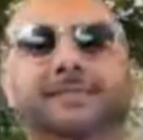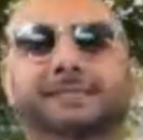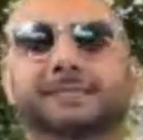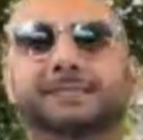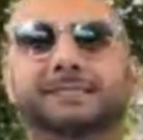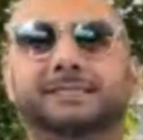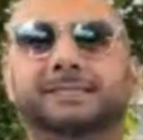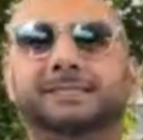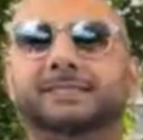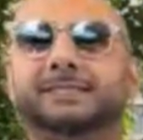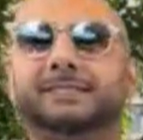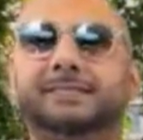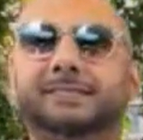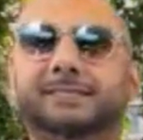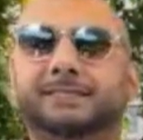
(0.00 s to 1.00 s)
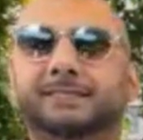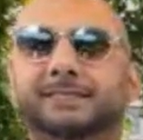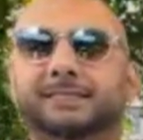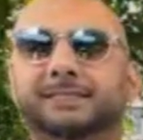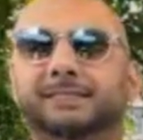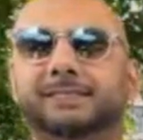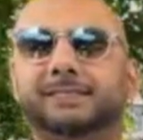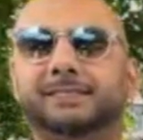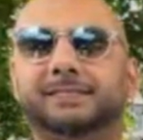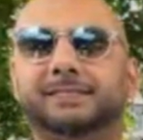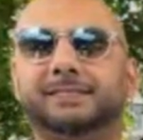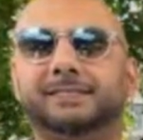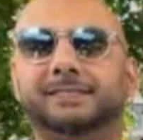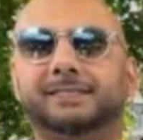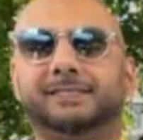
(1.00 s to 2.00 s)

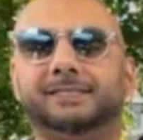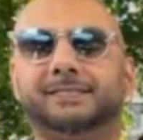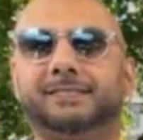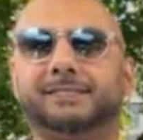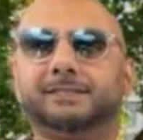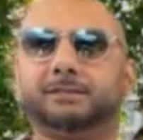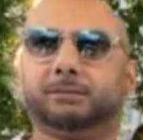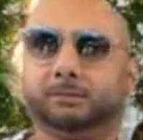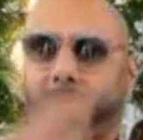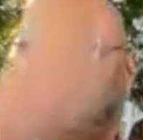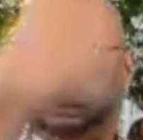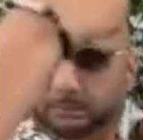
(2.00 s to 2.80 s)
(not speaking)